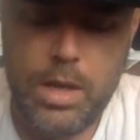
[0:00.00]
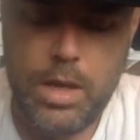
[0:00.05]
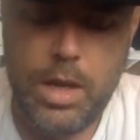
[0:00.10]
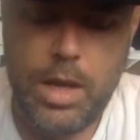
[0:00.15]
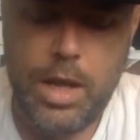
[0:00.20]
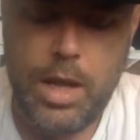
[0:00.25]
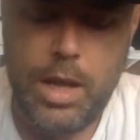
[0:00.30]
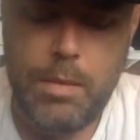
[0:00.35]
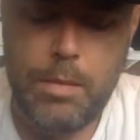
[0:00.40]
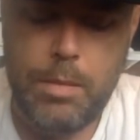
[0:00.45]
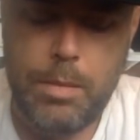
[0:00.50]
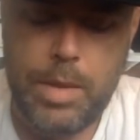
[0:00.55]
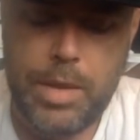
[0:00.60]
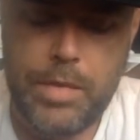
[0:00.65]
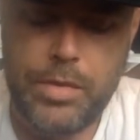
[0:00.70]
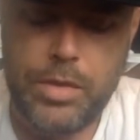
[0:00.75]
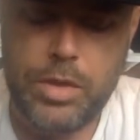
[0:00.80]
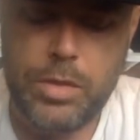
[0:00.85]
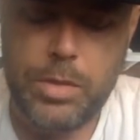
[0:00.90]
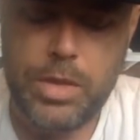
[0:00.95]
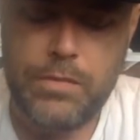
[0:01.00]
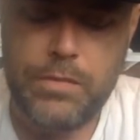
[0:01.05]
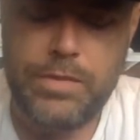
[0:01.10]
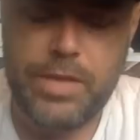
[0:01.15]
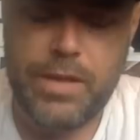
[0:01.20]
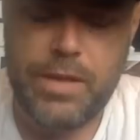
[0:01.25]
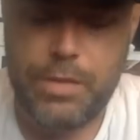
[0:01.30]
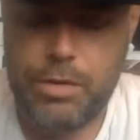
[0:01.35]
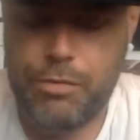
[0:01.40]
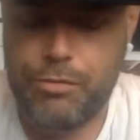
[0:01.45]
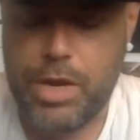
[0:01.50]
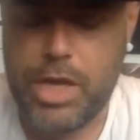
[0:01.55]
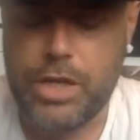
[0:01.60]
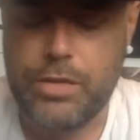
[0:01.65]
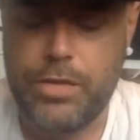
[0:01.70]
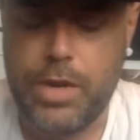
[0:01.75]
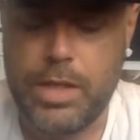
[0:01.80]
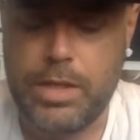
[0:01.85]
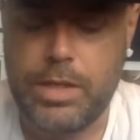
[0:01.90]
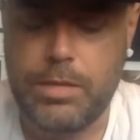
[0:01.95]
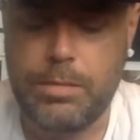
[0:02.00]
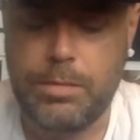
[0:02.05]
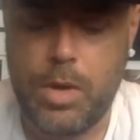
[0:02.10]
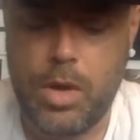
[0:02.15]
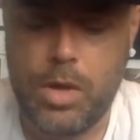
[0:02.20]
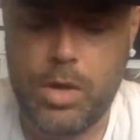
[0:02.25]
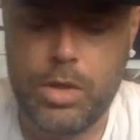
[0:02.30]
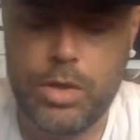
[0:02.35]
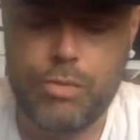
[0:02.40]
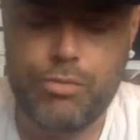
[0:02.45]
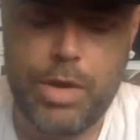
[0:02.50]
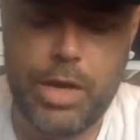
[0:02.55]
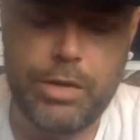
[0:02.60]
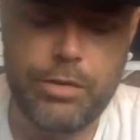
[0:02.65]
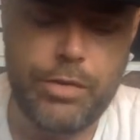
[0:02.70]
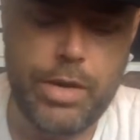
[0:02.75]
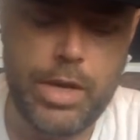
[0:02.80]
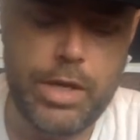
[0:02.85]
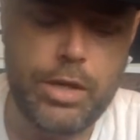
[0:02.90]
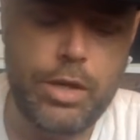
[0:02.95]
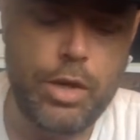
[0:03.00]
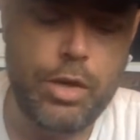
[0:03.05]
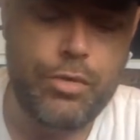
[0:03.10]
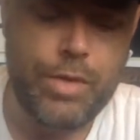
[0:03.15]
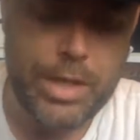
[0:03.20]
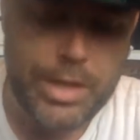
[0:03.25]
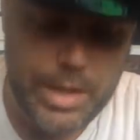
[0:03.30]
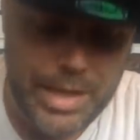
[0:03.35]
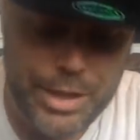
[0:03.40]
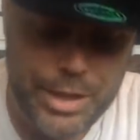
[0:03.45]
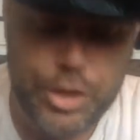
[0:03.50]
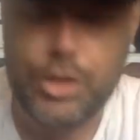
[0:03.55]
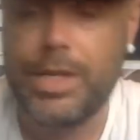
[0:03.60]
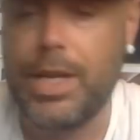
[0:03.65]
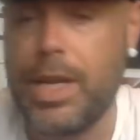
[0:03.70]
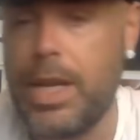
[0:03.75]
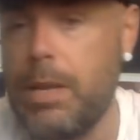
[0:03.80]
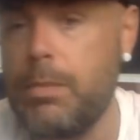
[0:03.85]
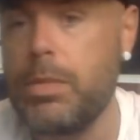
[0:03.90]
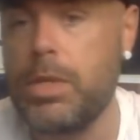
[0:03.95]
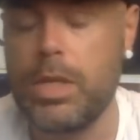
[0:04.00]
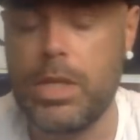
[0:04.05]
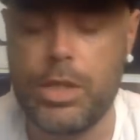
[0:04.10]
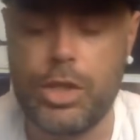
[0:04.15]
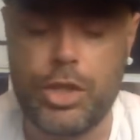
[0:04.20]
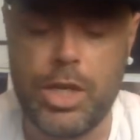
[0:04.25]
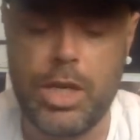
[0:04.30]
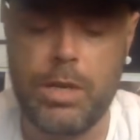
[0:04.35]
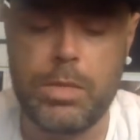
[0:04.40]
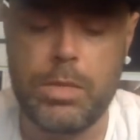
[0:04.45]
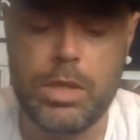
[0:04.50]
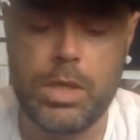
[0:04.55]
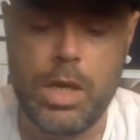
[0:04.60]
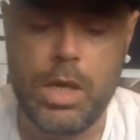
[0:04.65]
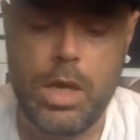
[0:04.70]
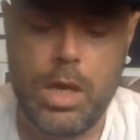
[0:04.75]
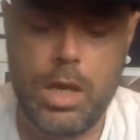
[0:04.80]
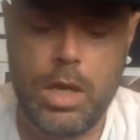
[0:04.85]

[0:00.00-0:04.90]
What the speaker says: Matthew Smith, definitely Rashford. Marcus Rashford, congratulations to him, says James.